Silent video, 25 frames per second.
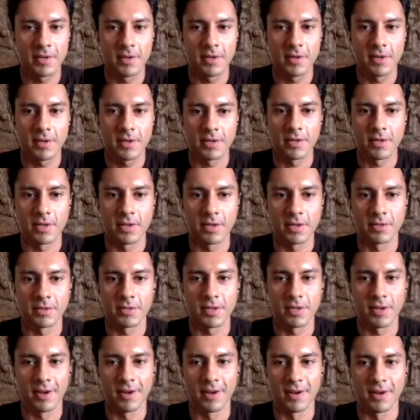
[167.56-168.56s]
I think
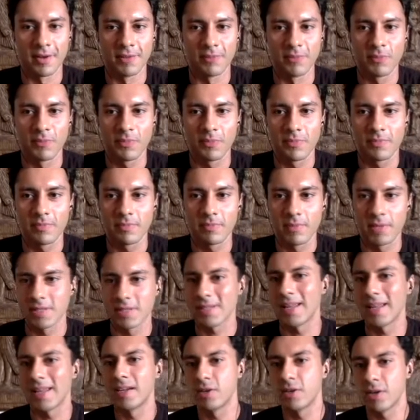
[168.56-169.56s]
it's uh, my
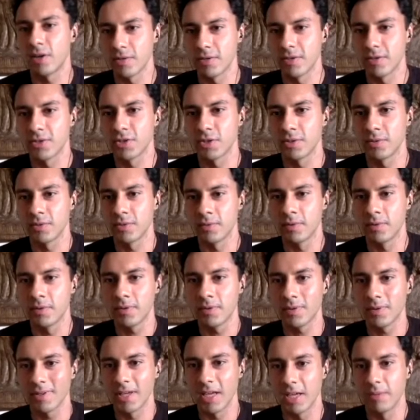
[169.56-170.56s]
slide transition
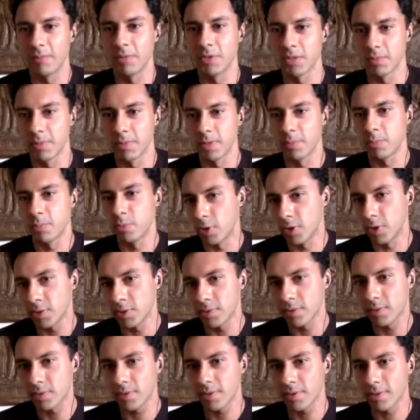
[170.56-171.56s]
game is a bit poor
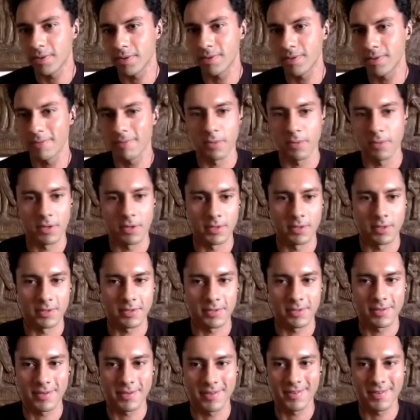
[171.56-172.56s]

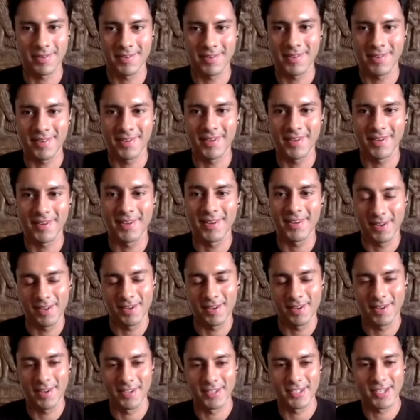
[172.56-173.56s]
because
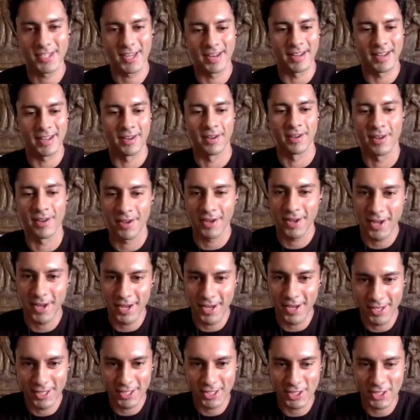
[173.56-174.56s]
it's getting
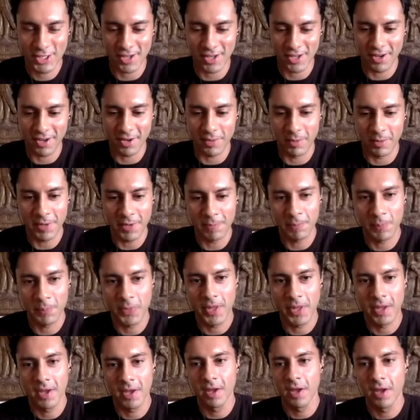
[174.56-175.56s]
stuck a bit.
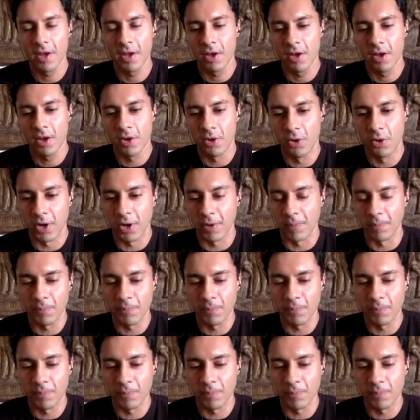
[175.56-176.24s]
Okay,